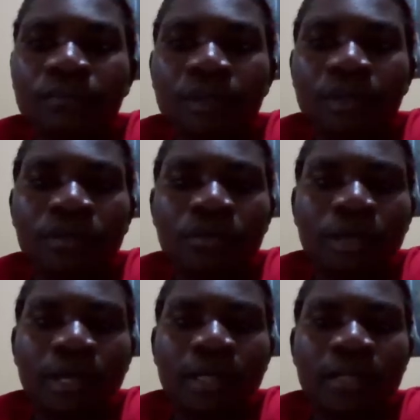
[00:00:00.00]
then you
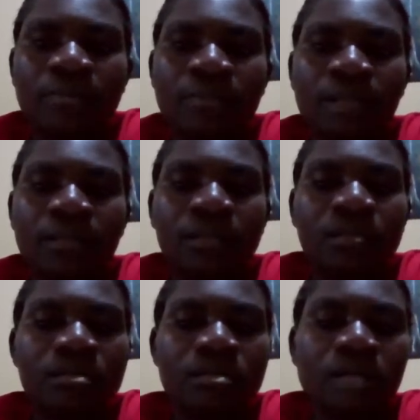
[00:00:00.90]
are expected
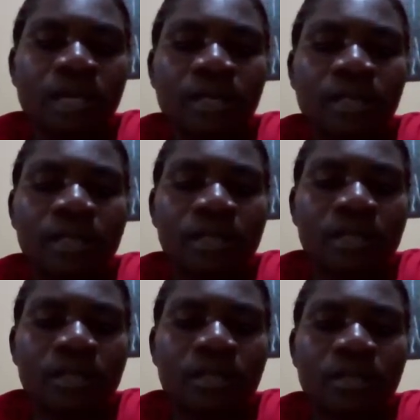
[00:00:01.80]
to sign
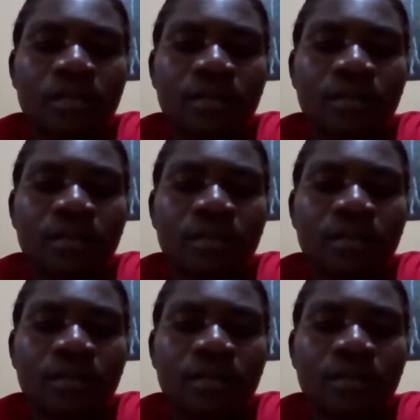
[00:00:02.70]
in.